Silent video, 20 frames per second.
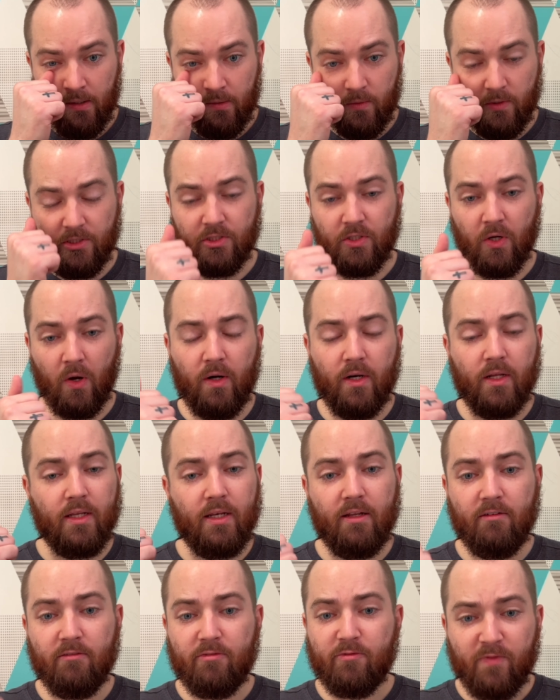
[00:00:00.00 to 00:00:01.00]
We started
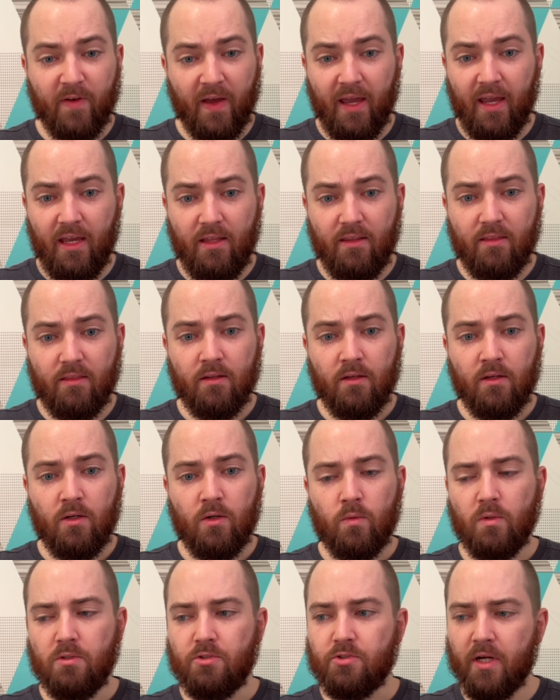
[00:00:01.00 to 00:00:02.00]
in faith,
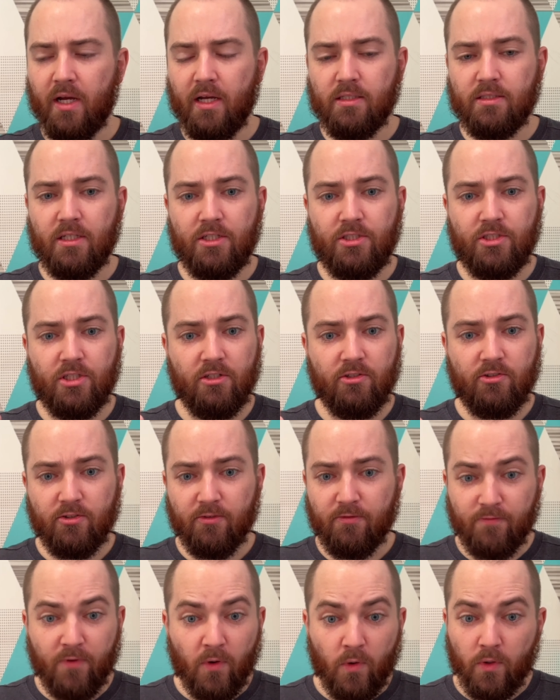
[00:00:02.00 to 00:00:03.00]
we transitioned to
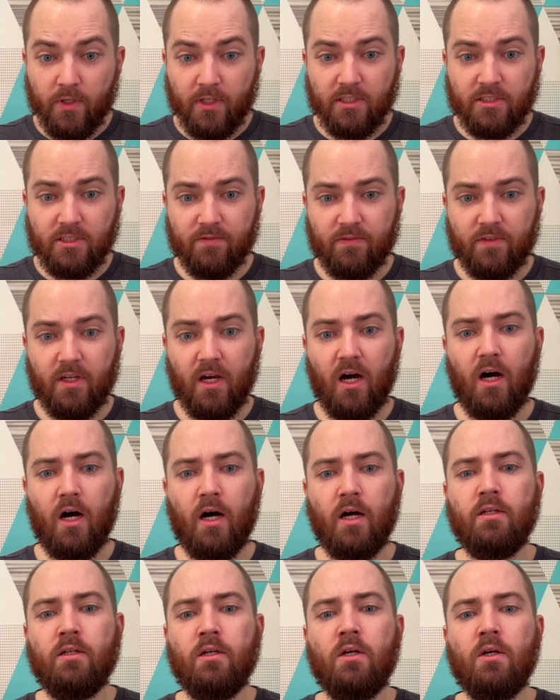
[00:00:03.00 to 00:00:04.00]
fullness of
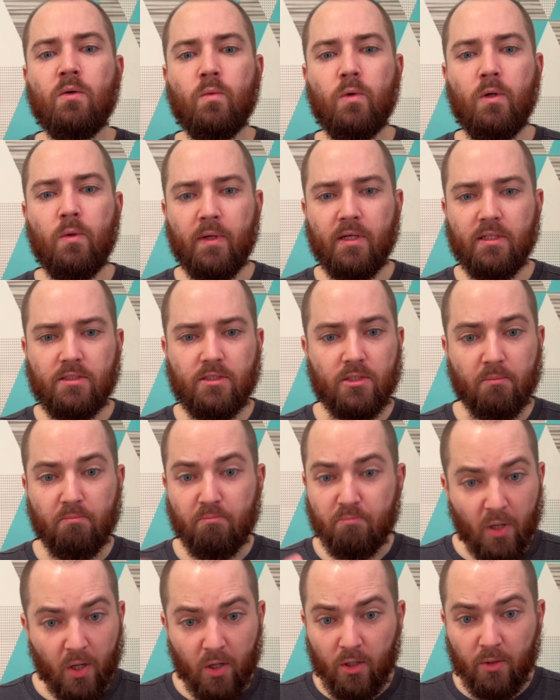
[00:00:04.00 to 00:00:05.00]
God, we went to
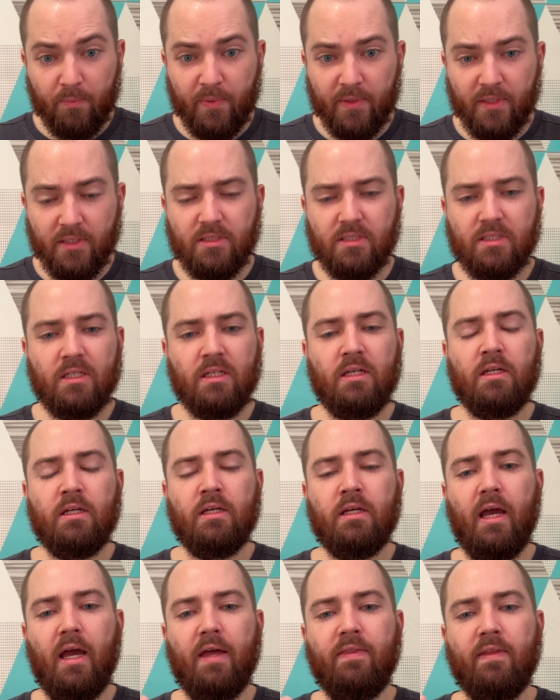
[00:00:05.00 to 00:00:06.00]
purpose,
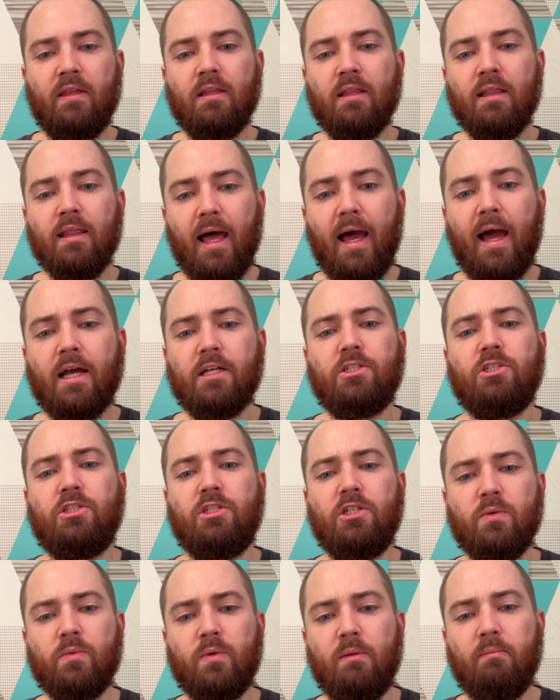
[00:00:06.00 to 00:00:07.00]
and then last
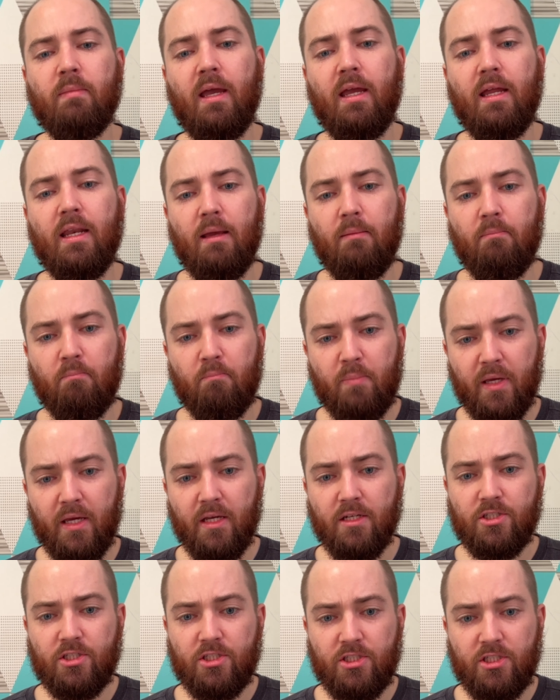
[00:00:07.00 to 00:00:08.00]
year we made a
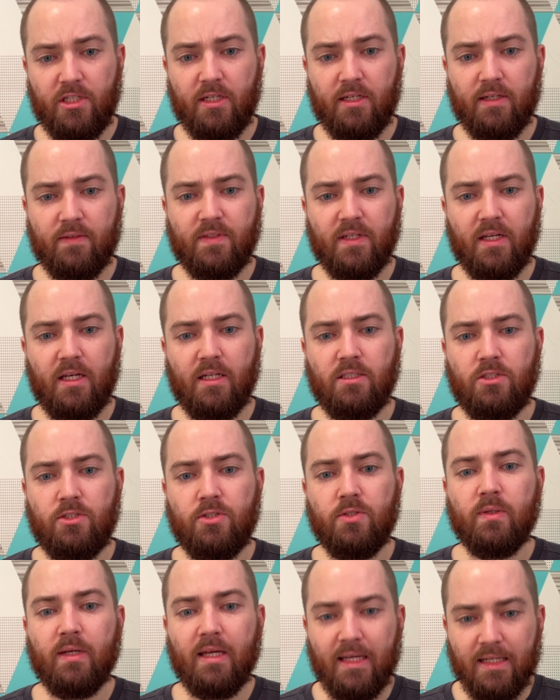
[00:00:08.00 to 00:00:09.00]
big shift
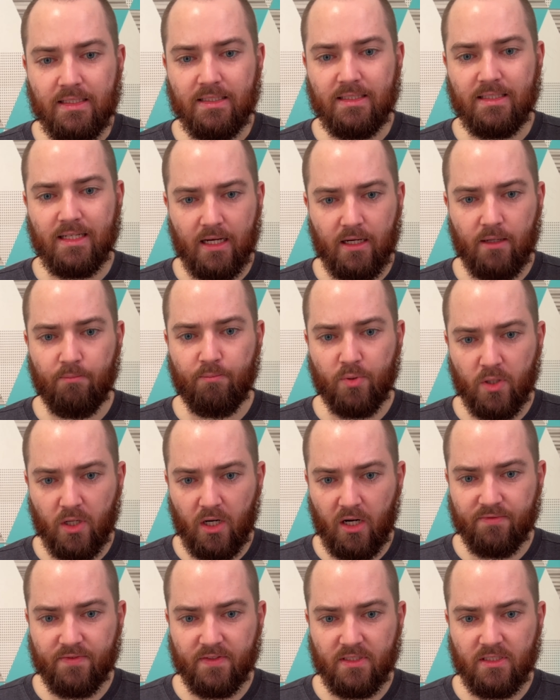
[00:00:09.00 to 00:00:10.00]
into end time
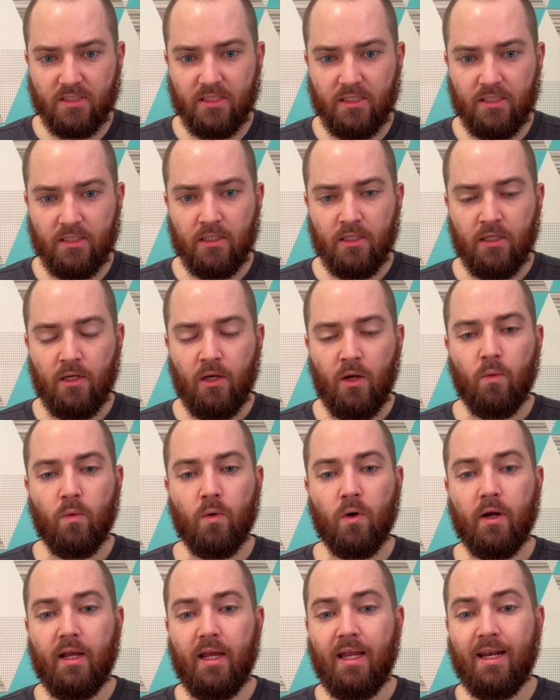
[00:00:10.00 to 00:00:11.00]
prophecy.
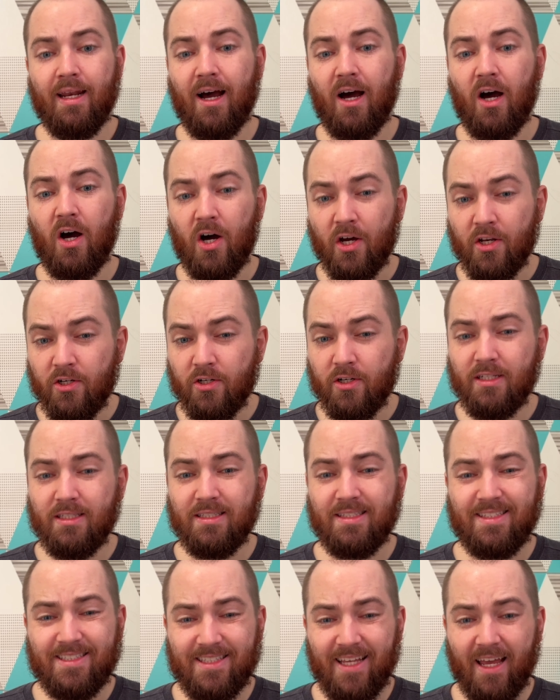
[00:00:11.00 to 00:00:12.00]
We're in
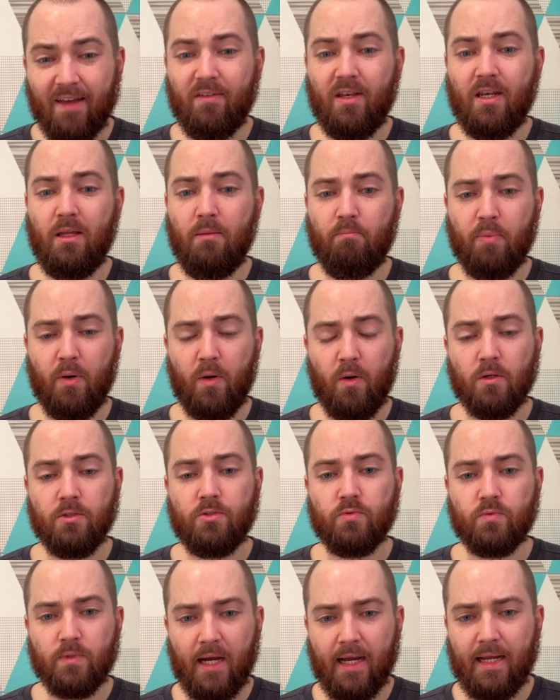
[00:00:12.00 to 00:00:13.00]
170
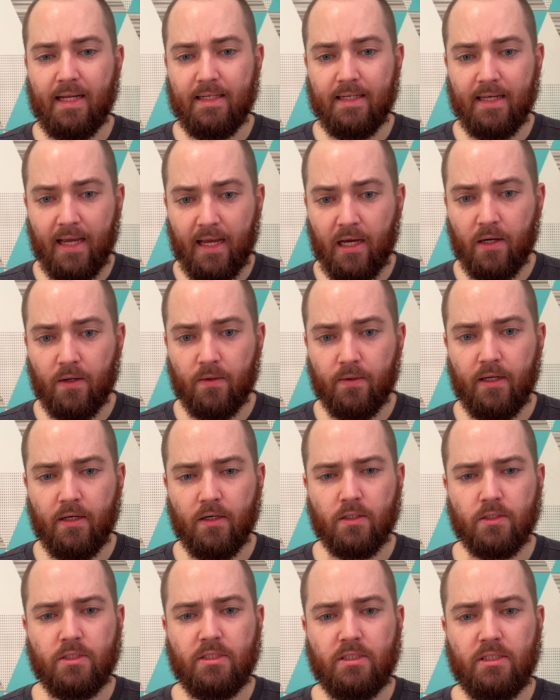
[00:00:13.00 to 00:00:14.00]
parts right now in
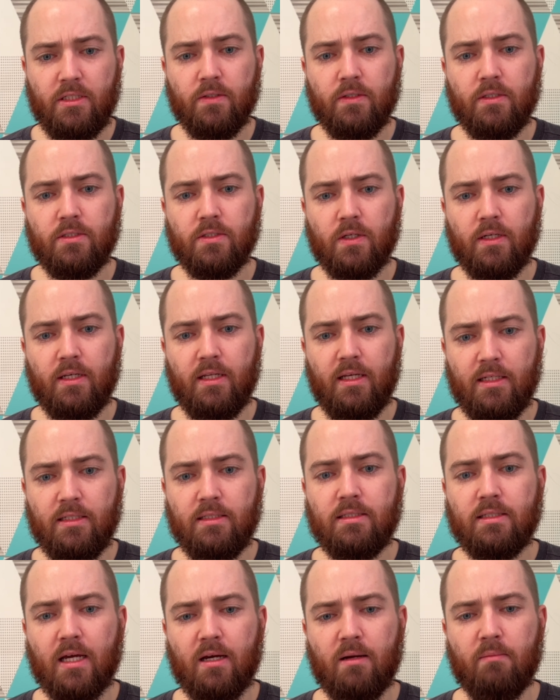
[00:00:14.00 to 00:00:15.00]
our series on
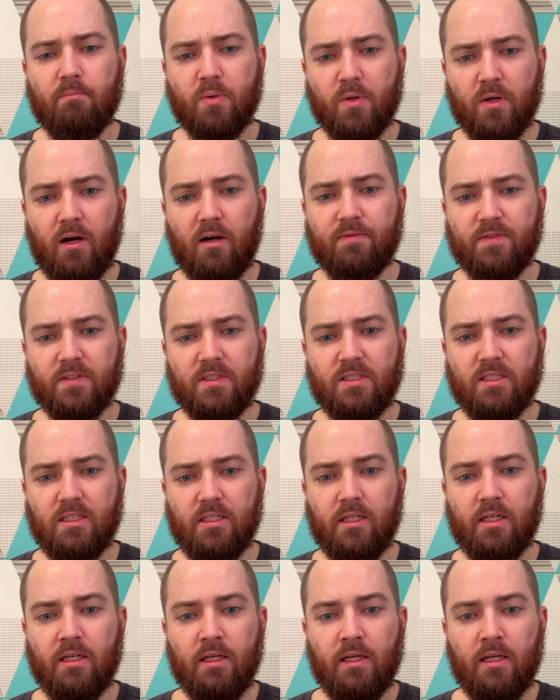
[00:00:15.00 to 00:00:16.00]
end time prophecy.